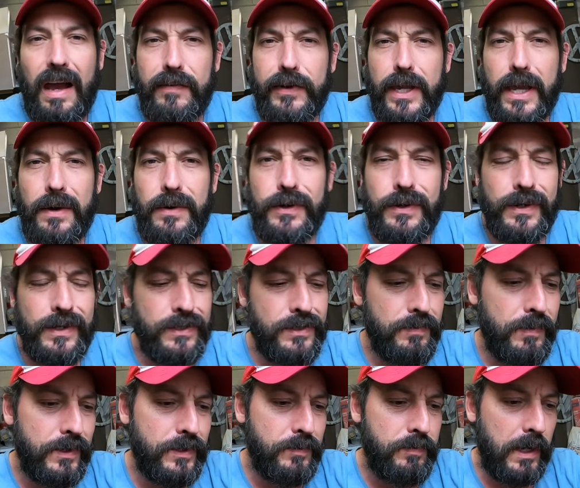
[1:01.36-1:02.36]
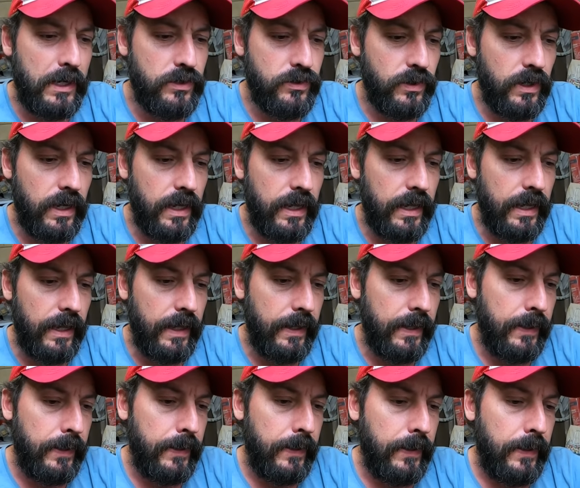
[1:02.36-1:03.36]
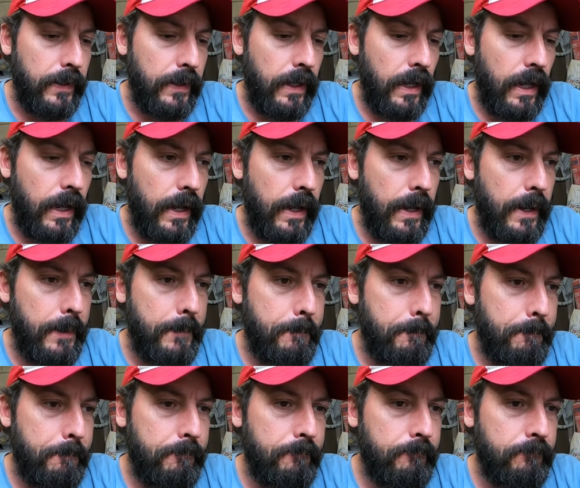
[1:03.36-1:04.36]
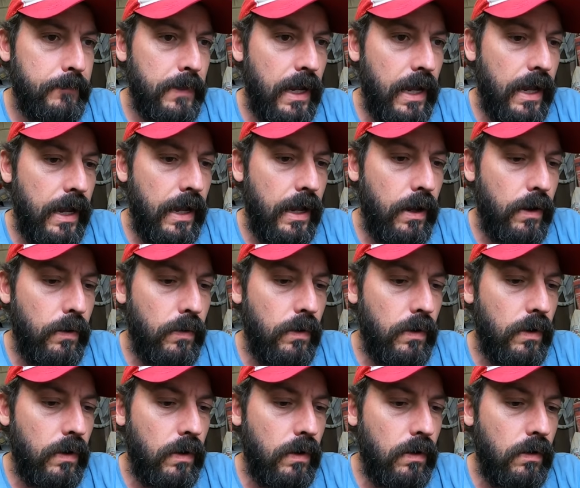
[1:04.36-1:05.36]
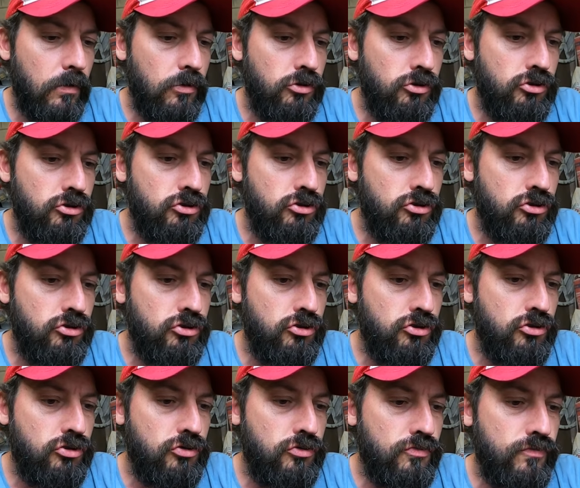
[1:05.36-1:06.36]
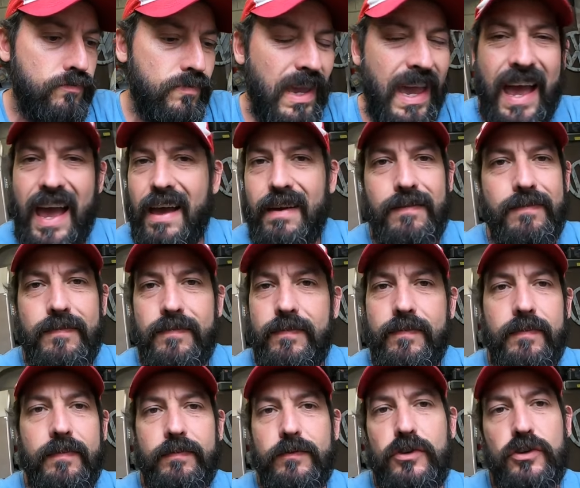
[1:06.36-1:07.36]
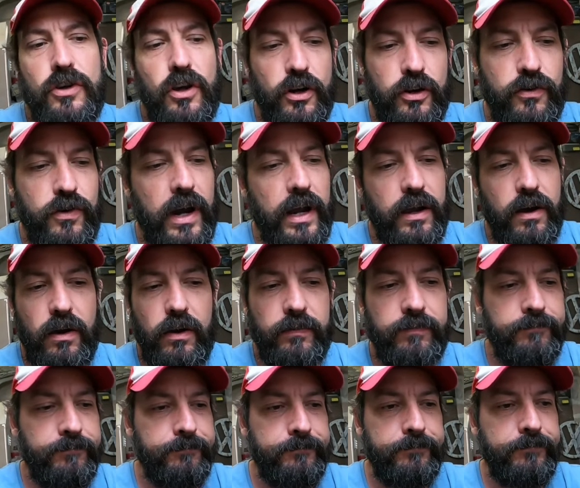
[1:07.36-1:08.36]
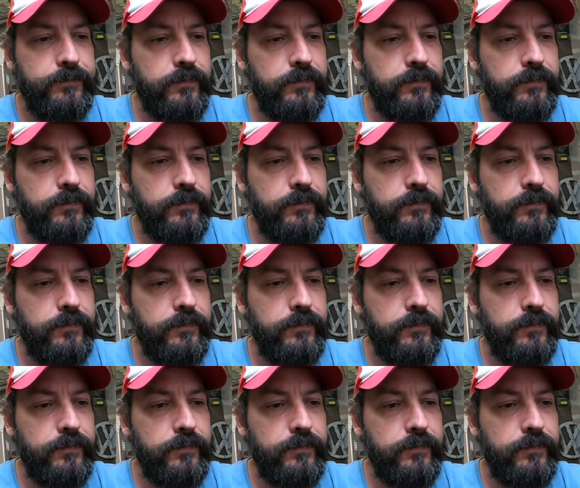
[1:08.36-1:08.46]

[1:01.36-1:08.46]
have a go at doing something special like that. Now, yeah, just gonna crack on.